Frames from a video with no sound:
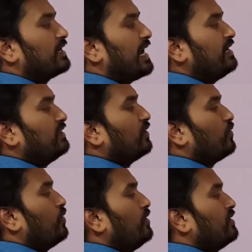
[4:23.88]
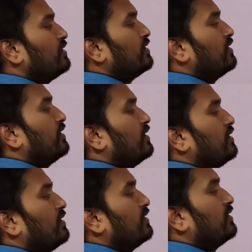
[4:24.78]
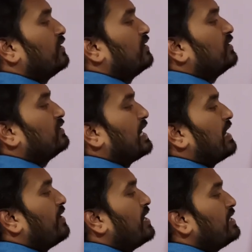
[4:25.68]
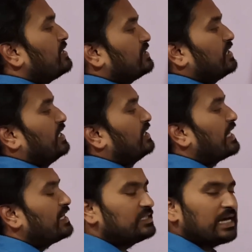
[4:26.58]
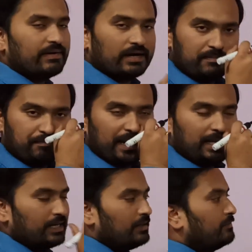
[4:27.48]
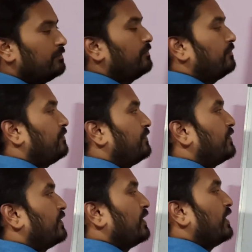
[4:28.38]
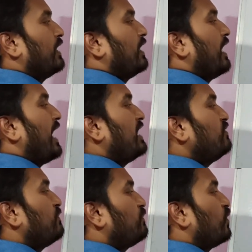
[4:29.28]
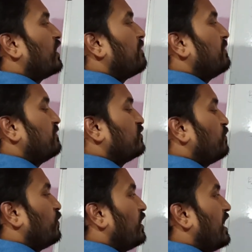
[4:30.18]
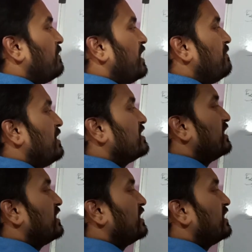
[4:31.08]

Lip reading: write the code Java C, that is Java compiler, and your program name. So program name is